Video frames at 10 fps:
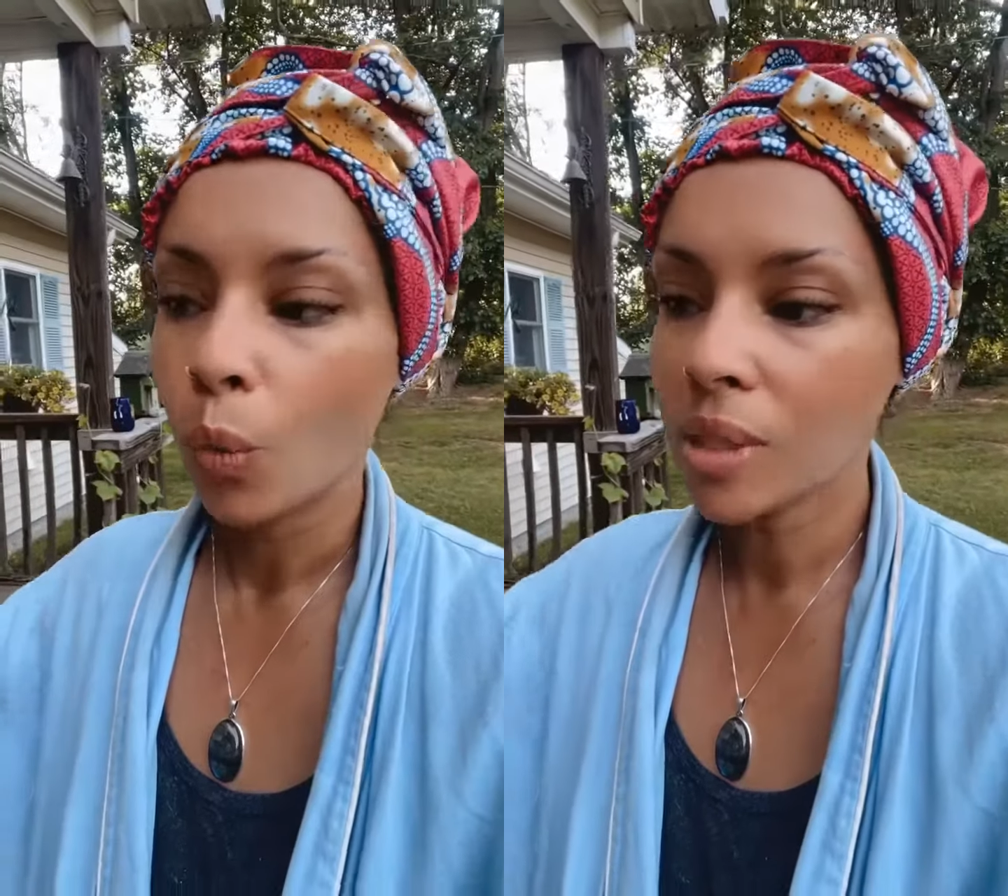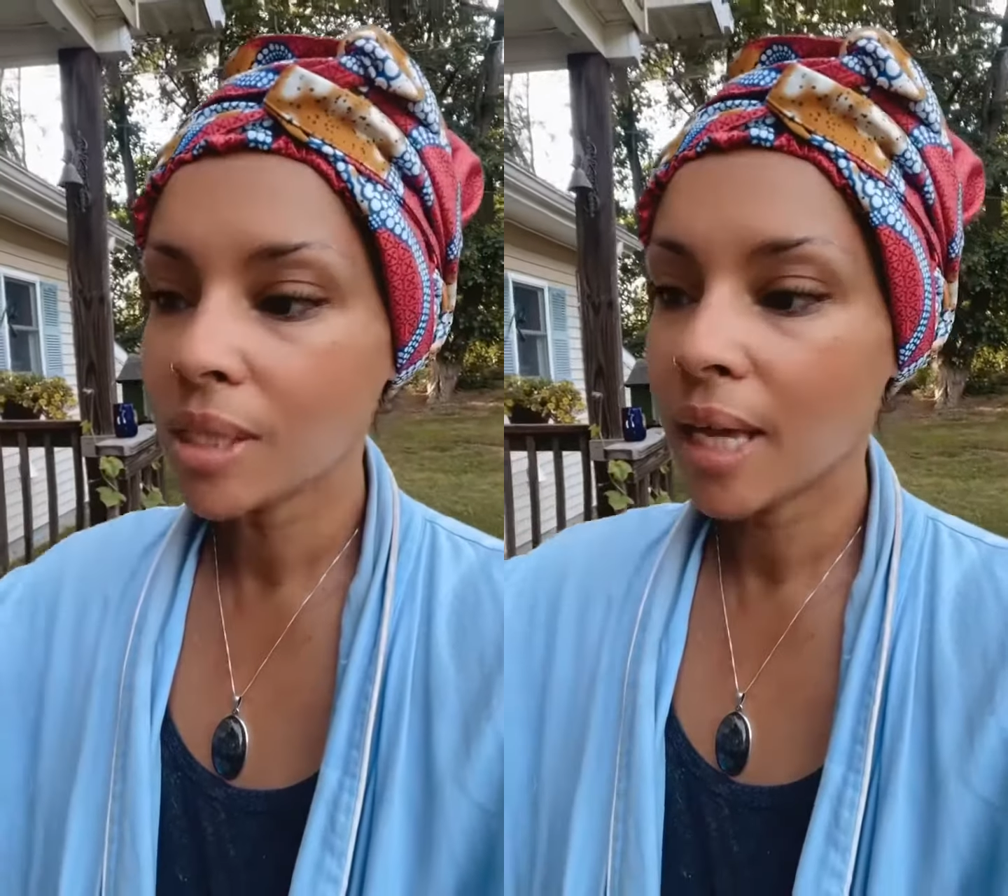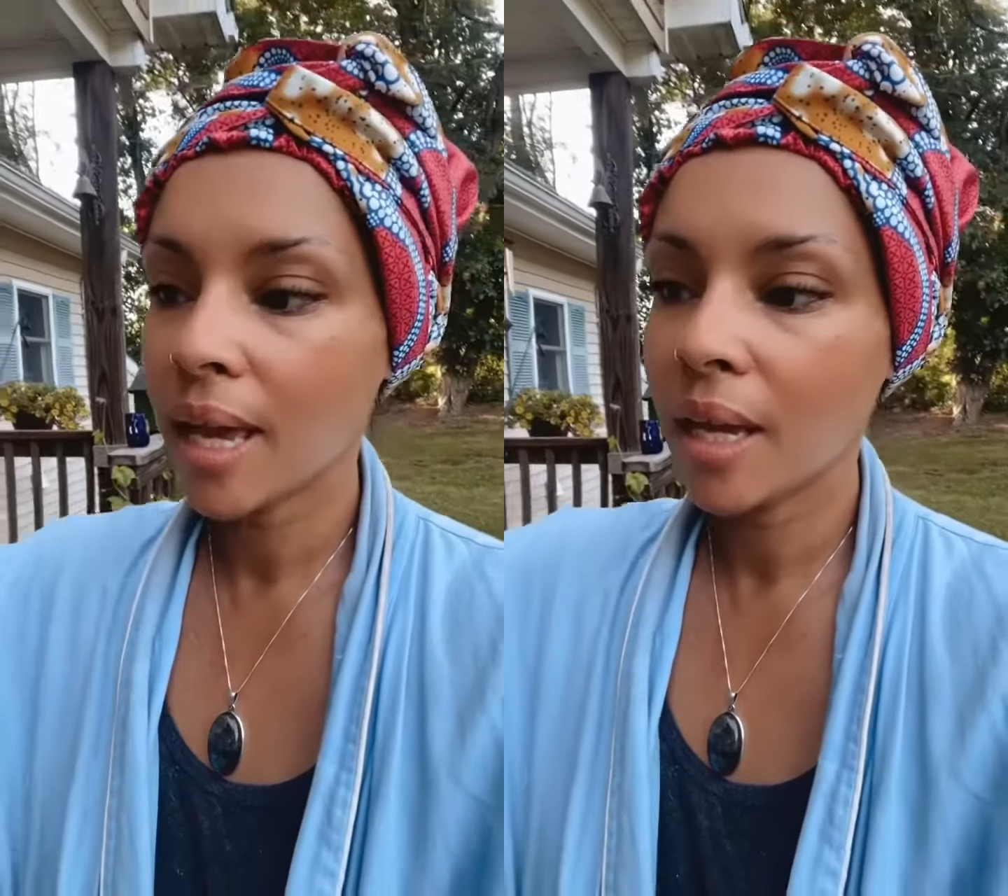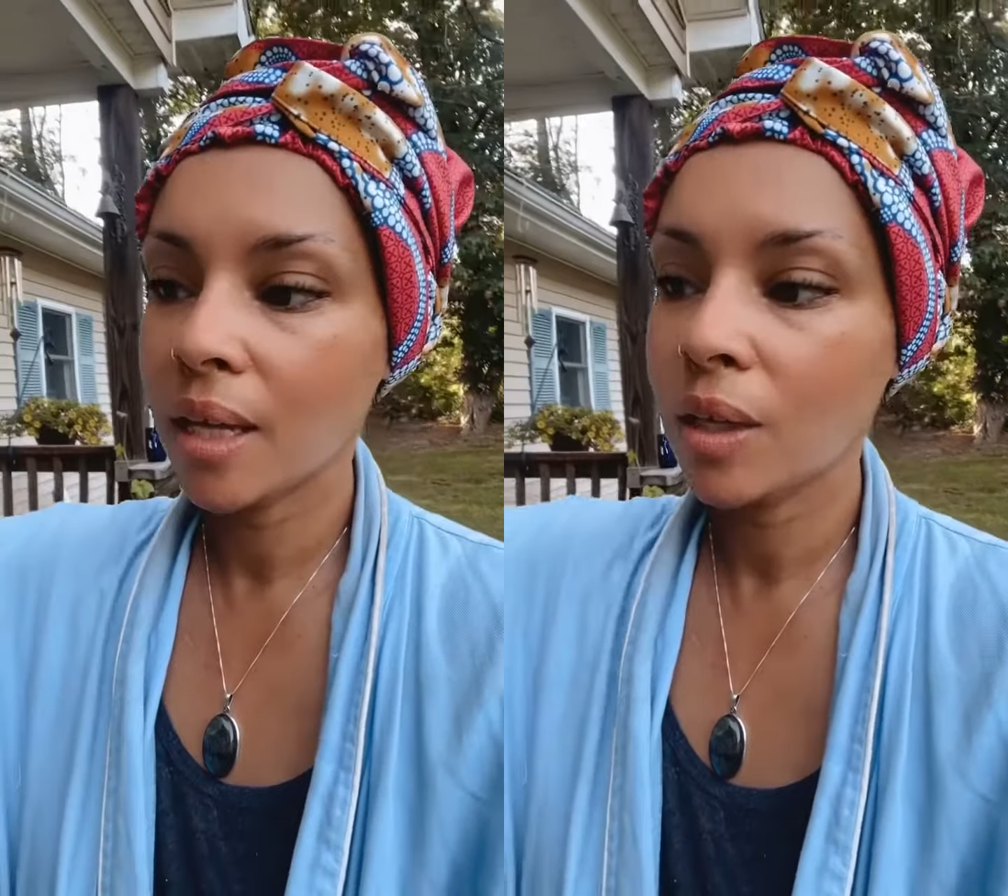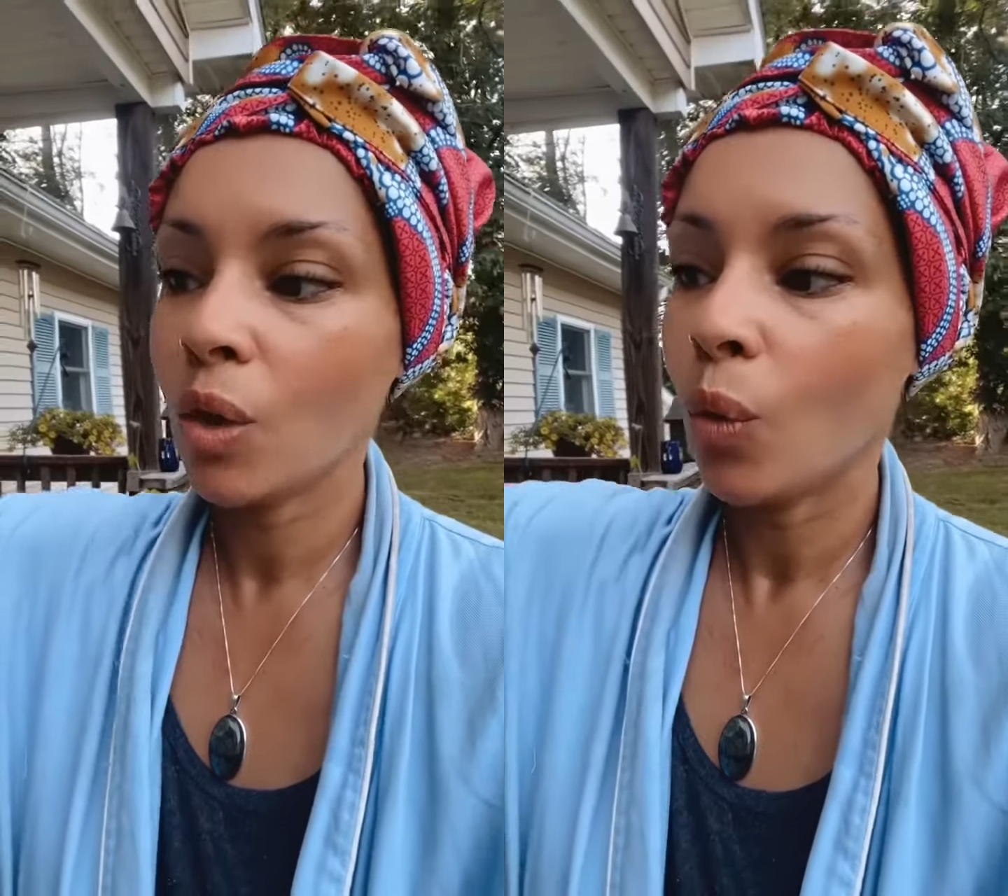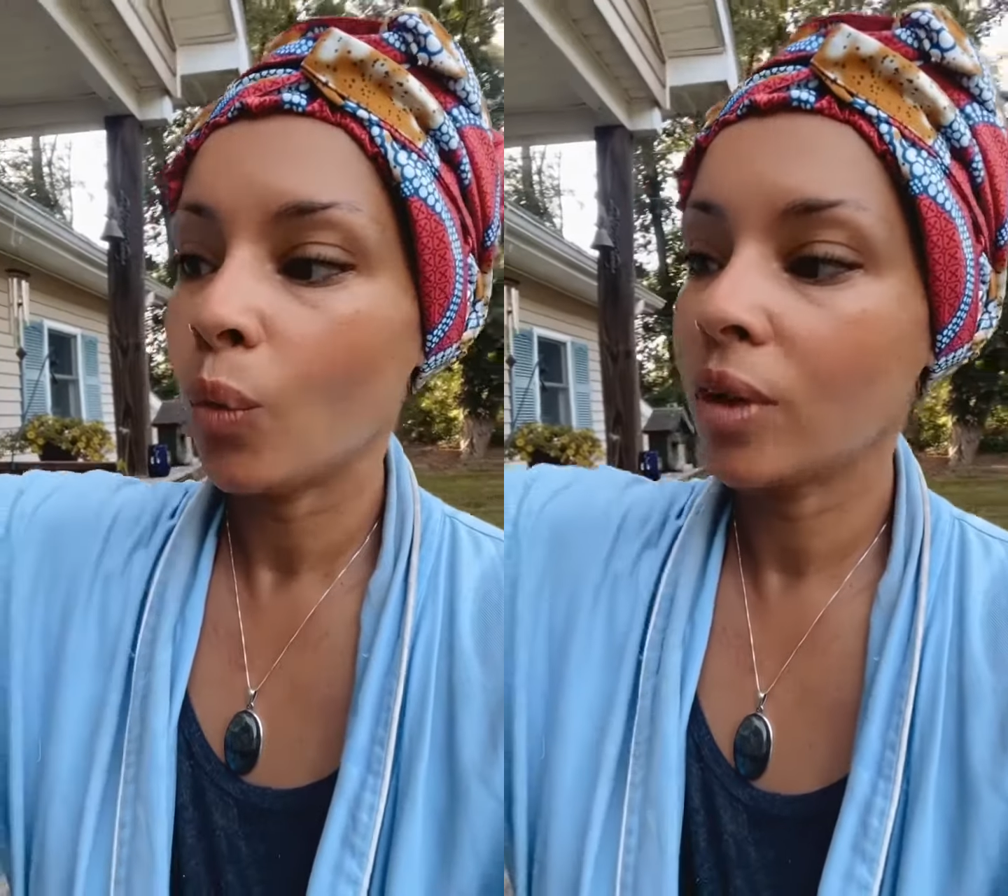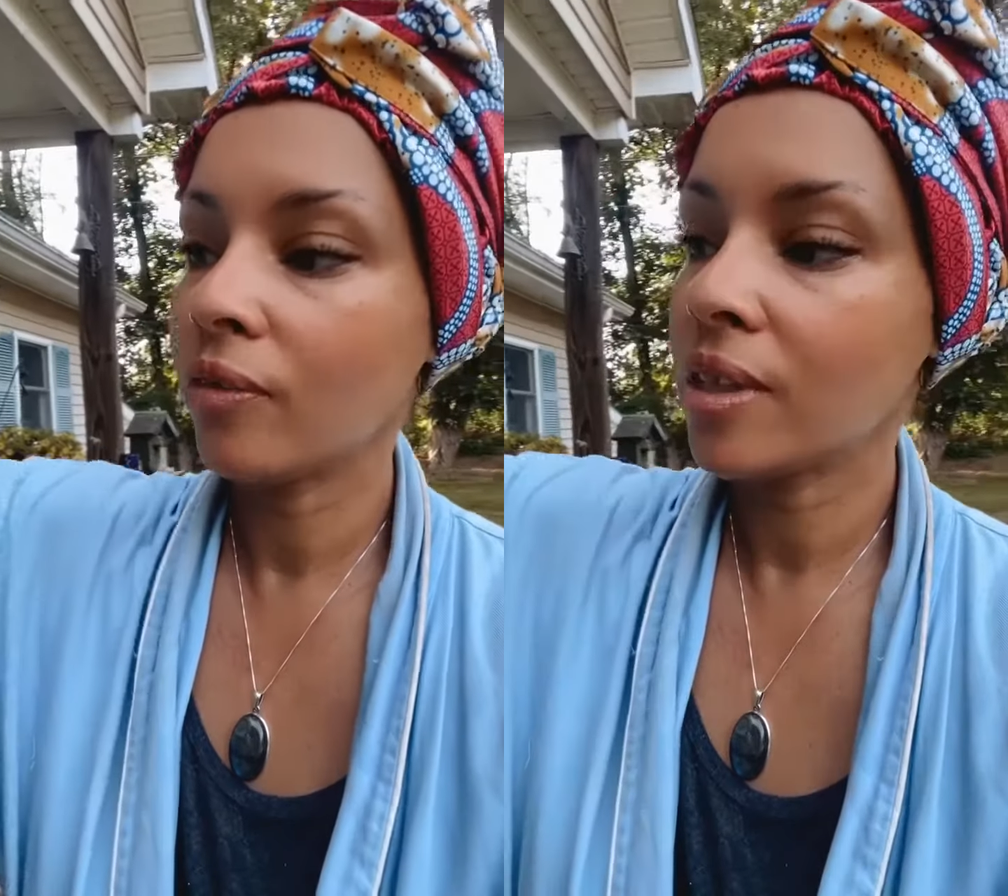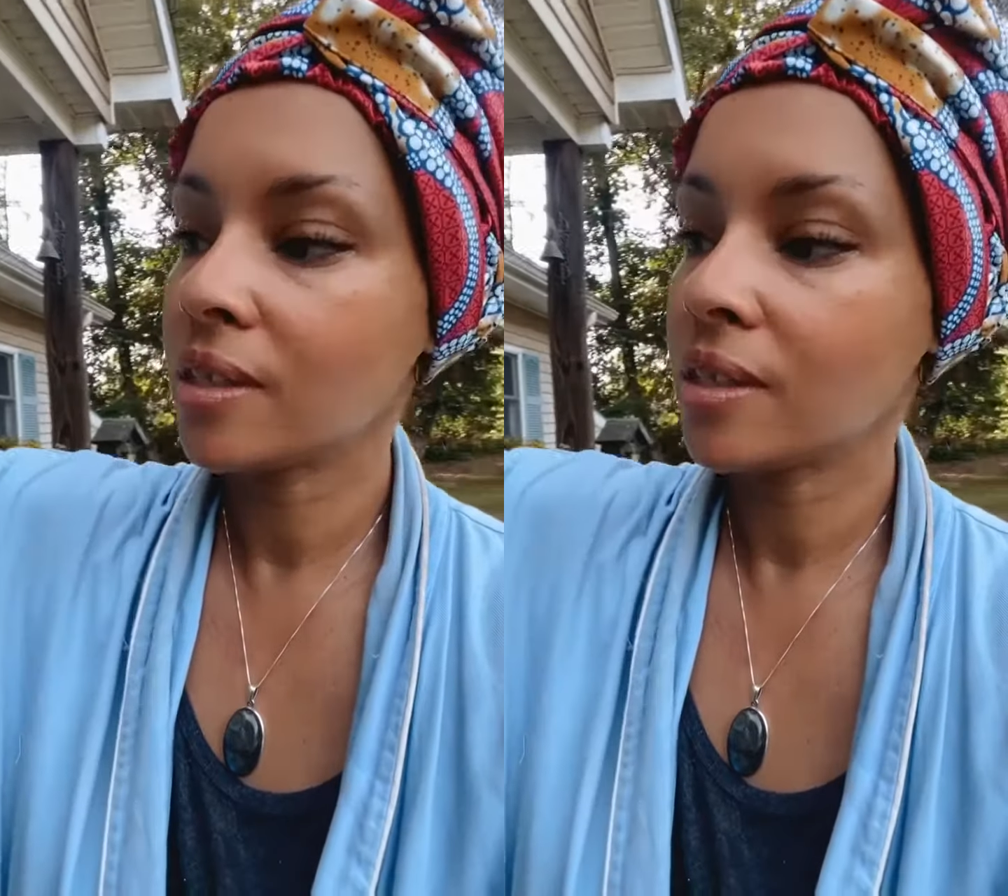Once again, one of